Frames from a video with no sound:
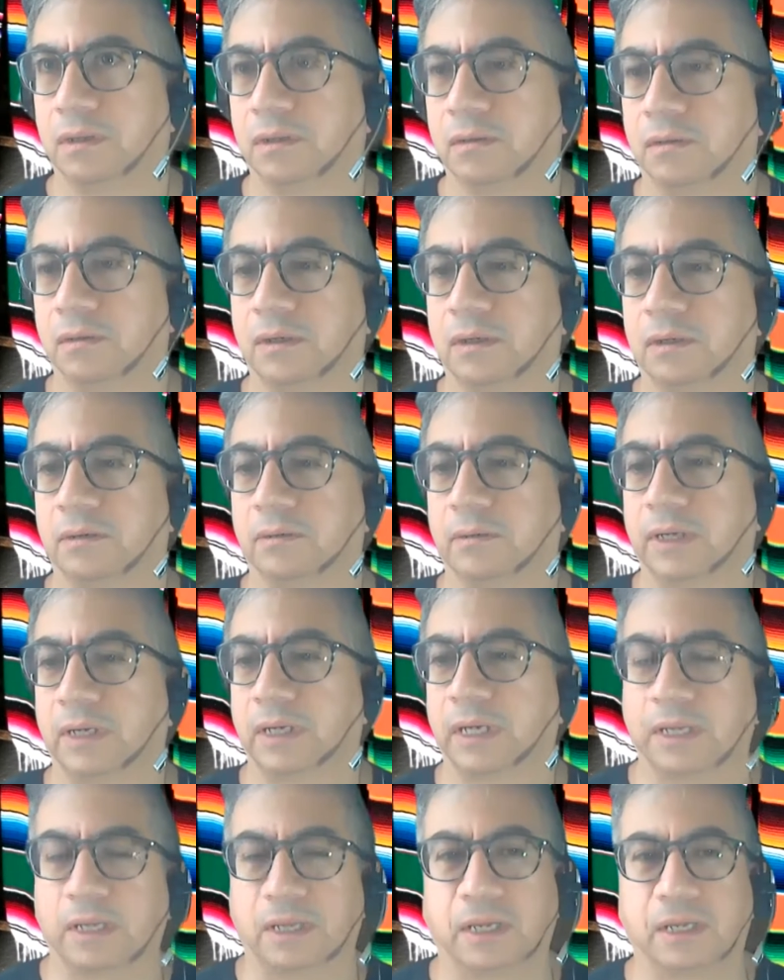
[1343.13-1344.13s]

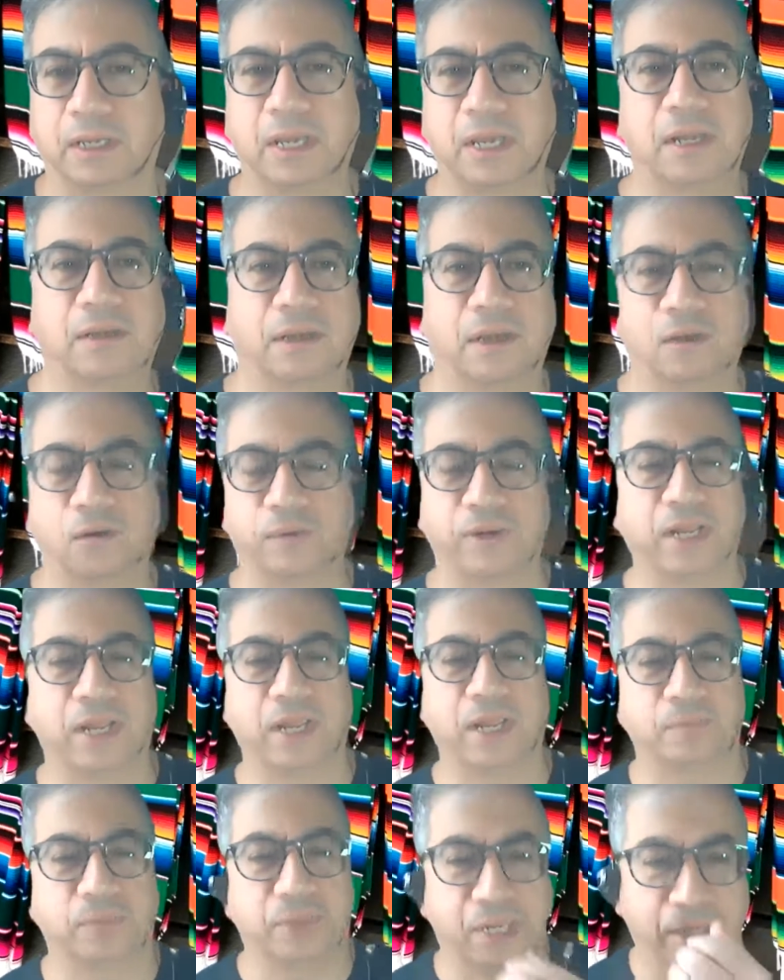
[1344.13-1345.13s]
already
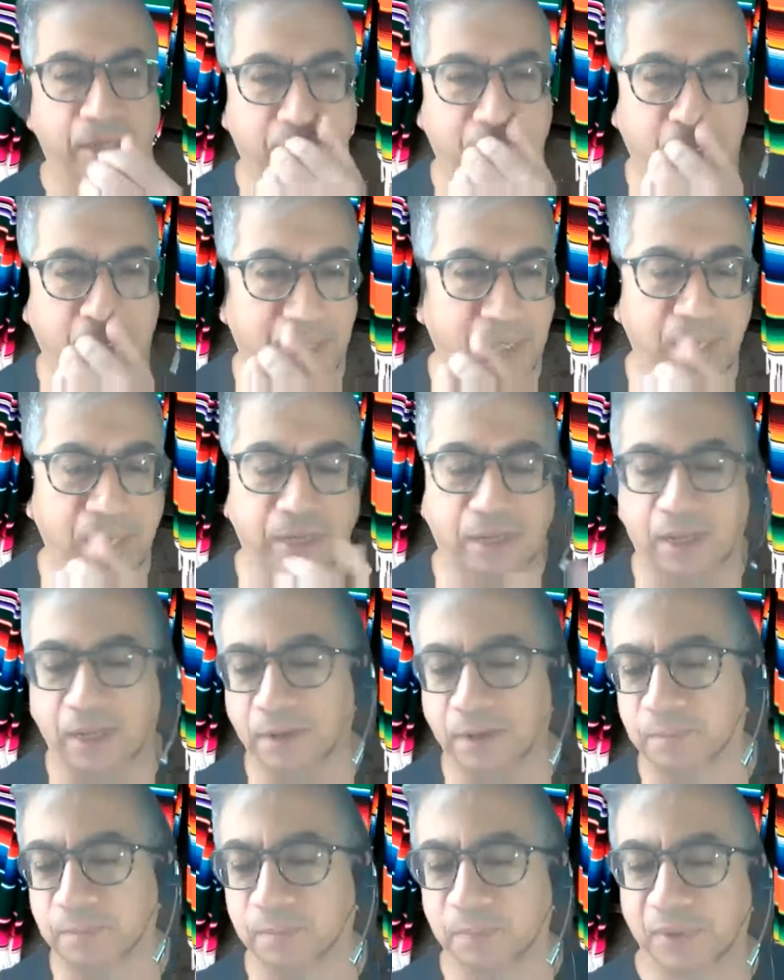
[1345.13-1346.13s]
named it, and I can
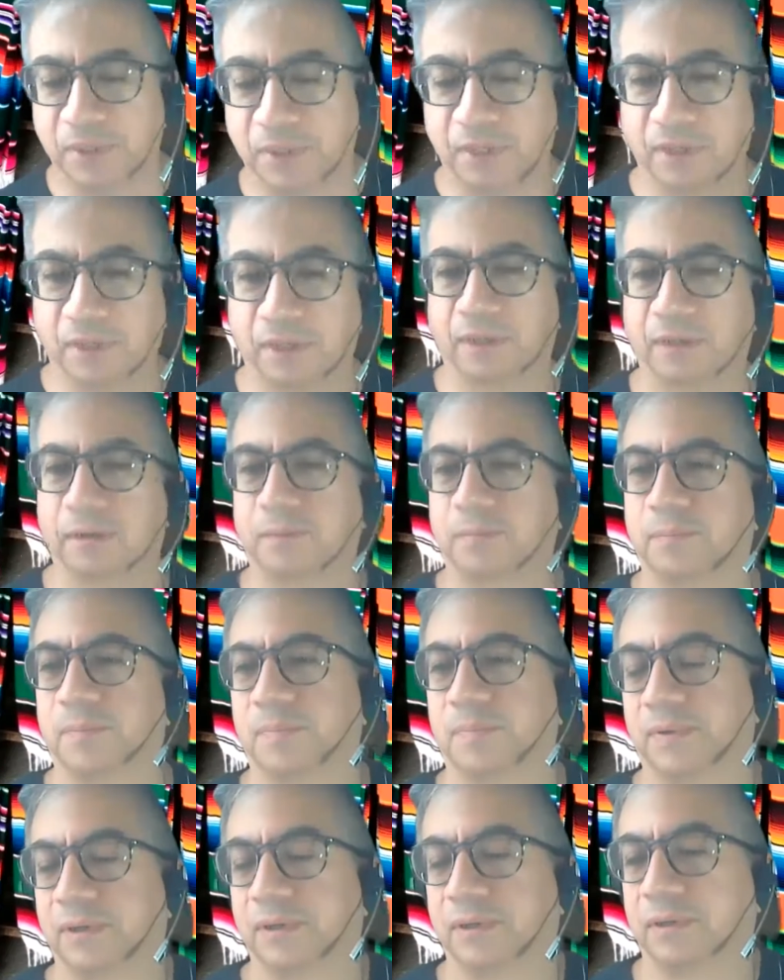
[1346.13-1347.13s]
name the
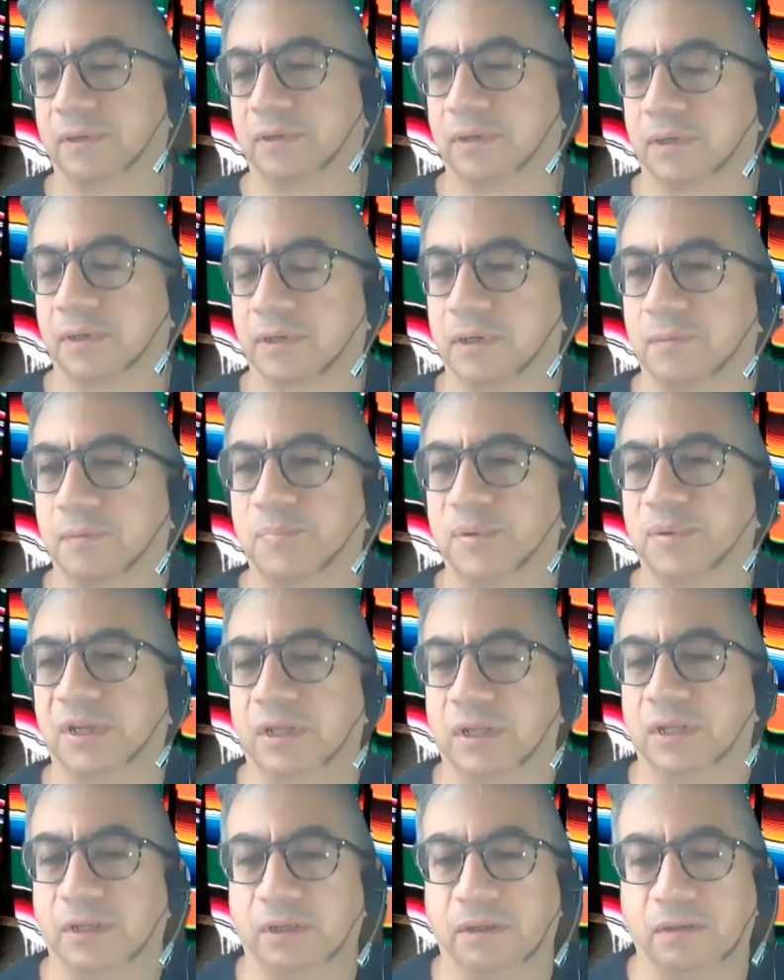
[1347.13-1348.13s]

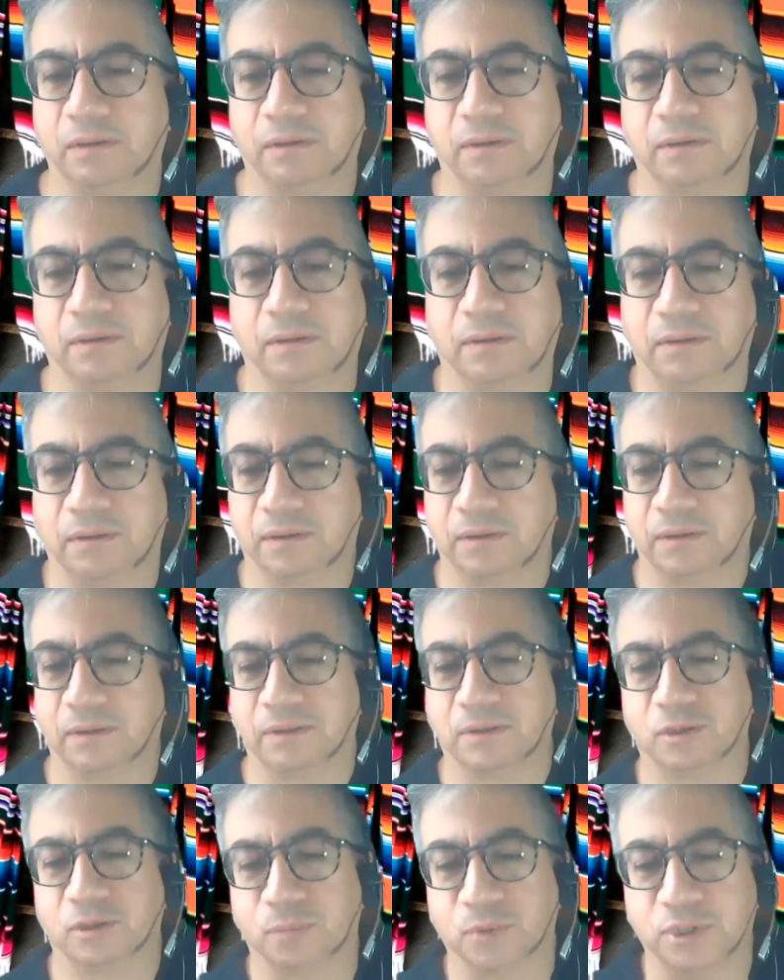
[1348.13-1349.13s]
company.
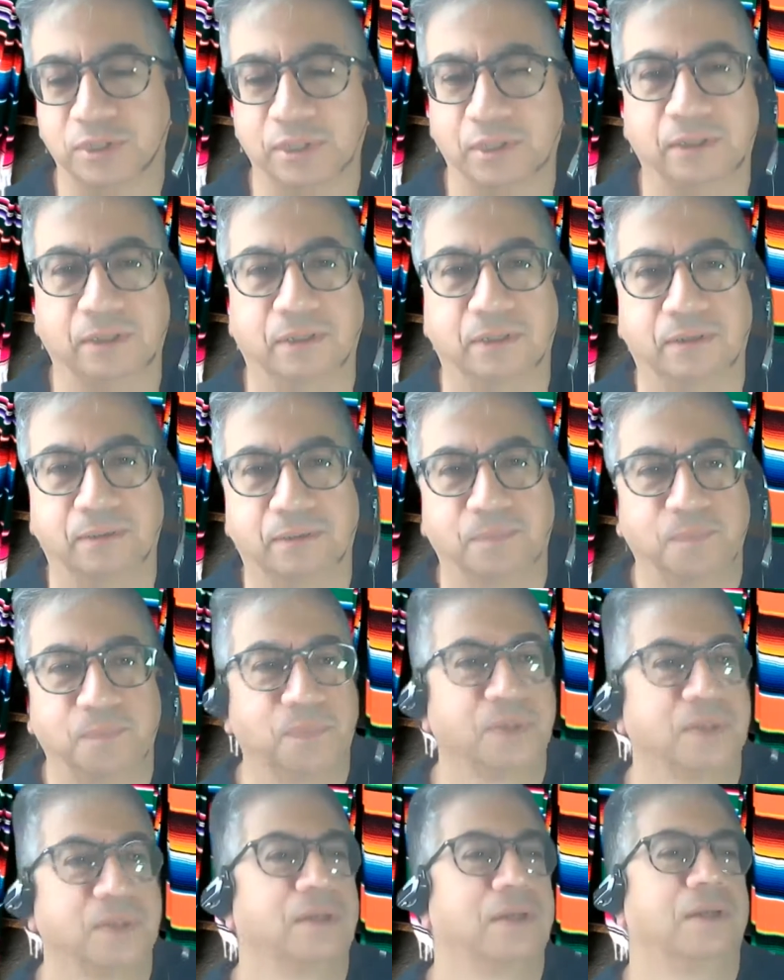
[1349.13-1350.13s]
It's almost in the
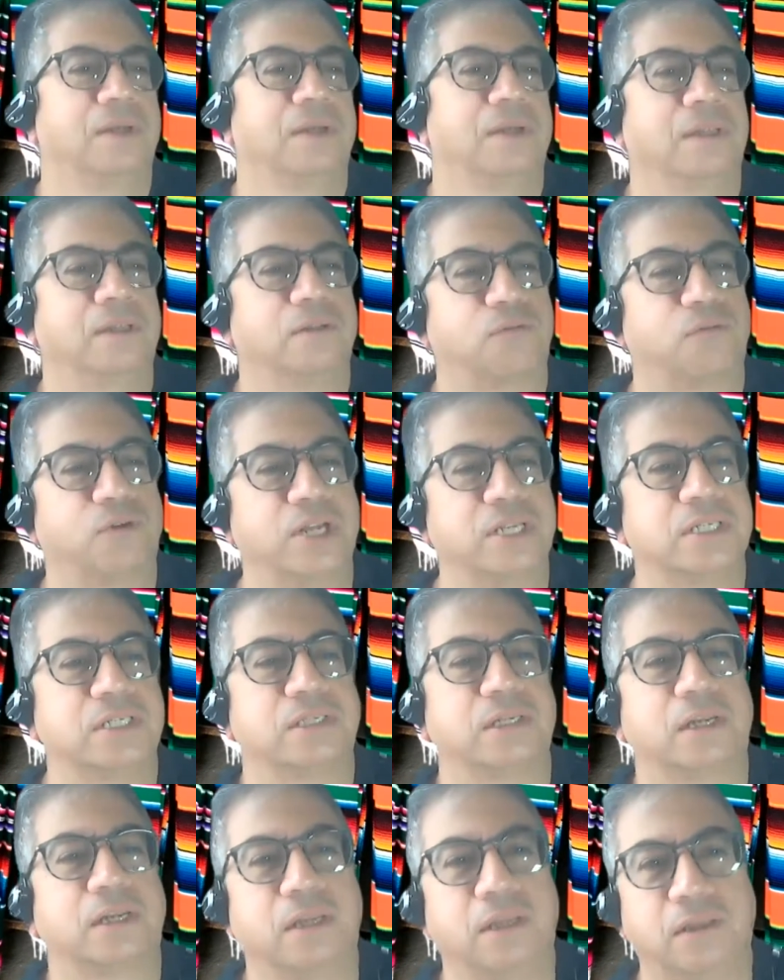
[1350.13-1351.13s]
phrases
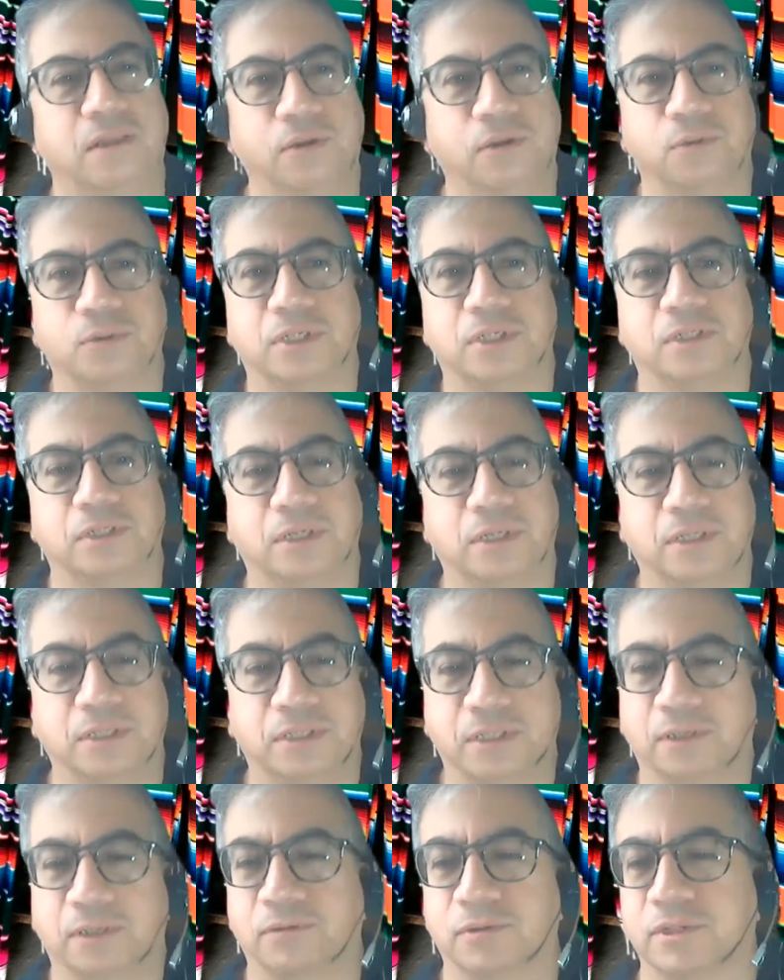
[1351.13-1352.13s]
that Keith used. He
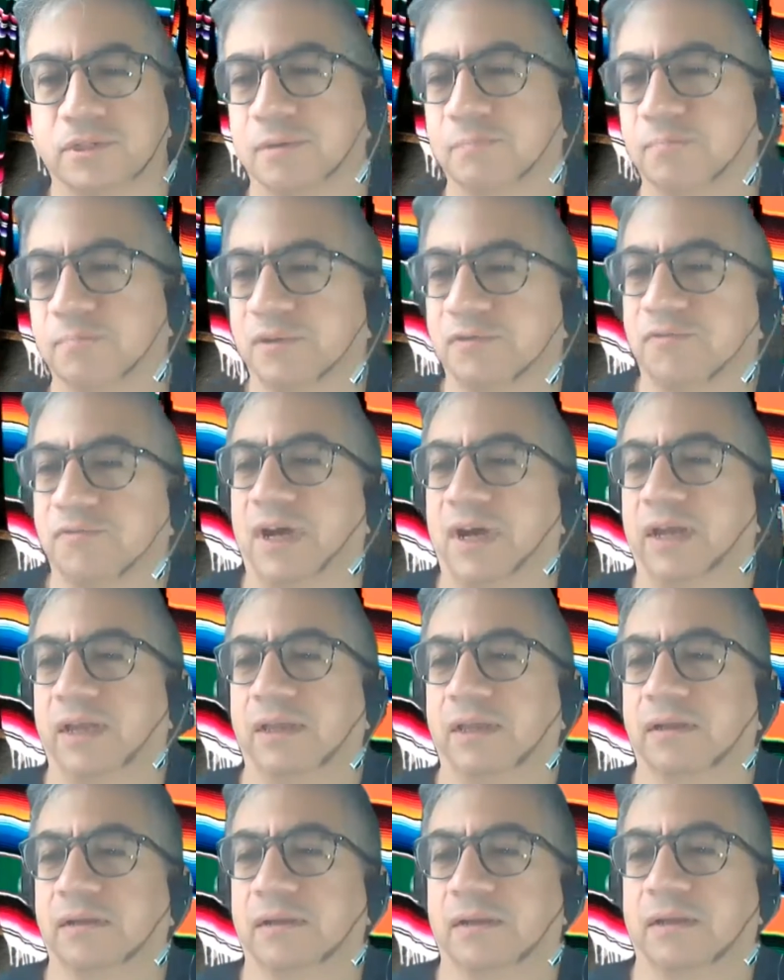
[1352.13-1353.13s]
said to
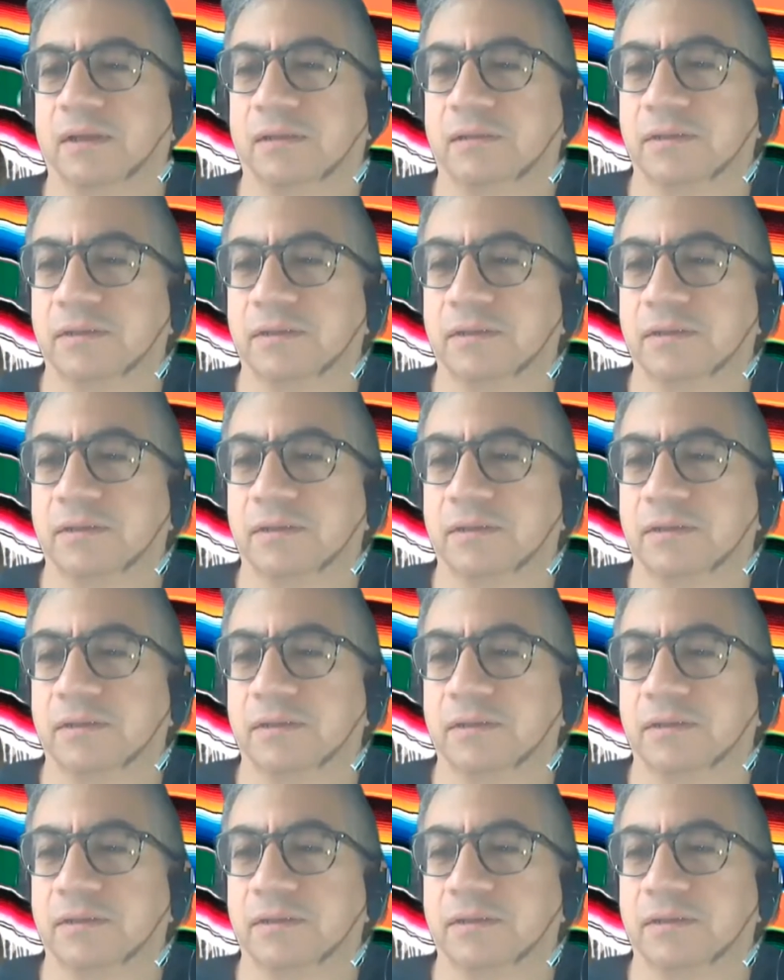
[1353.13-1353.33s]
simplify, and